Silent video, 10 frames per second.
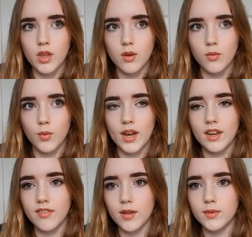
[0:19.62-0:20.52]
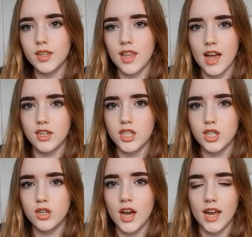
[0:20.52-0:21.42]
when I filmed it last
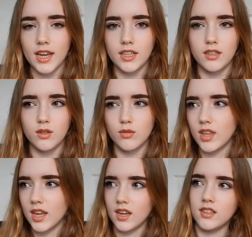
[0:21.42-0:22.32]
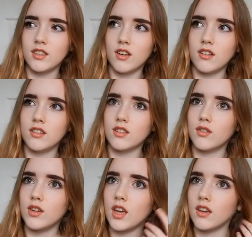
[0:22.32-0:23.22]
year, I don't think I started school
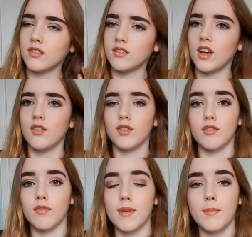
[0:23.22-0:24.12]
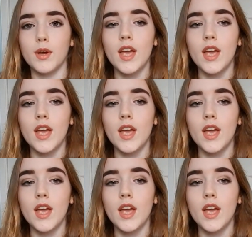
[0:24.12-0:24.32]
yet. I don't really remember.